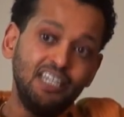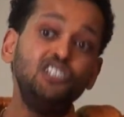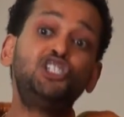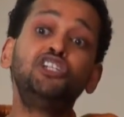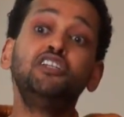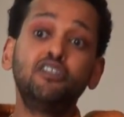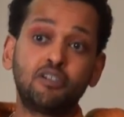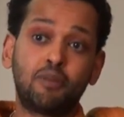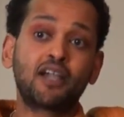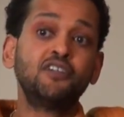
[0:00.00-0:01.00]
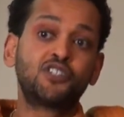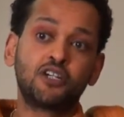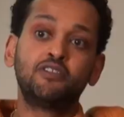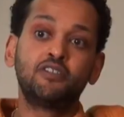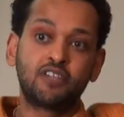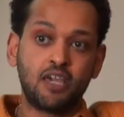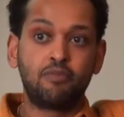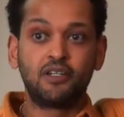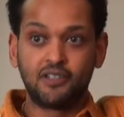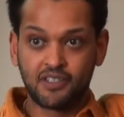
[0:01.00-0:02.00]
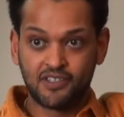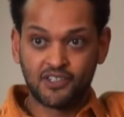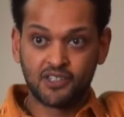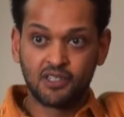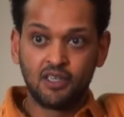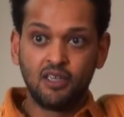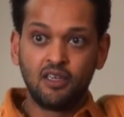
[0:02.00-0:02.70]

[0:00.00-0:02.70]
engineered by conservative gay pundits,